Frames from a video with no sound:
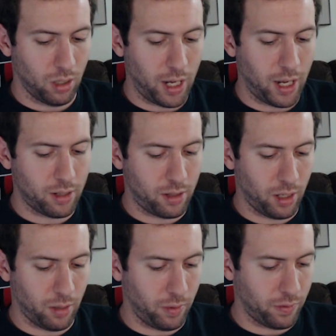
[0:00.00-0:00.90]
Last
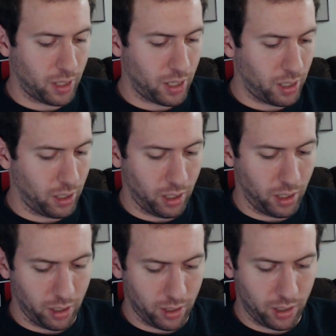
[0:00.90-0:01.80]
thing we've got in
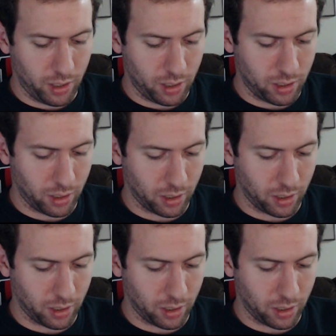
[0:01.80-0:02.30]
here,